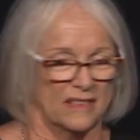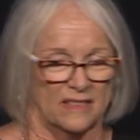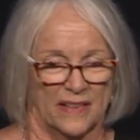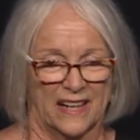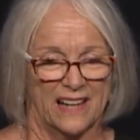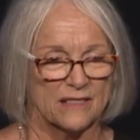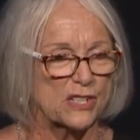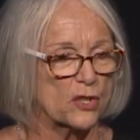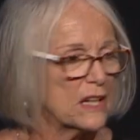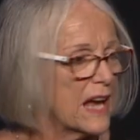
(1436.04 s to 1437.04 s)
But I was
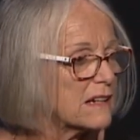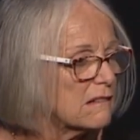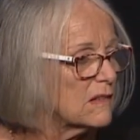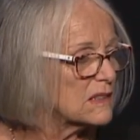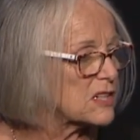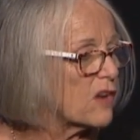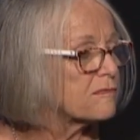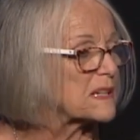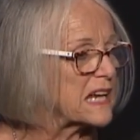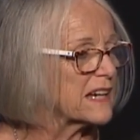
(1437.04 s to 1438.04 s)
sort of like self
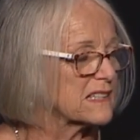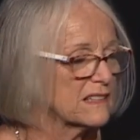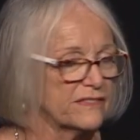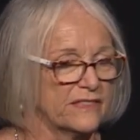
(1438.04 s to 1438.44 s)
protective.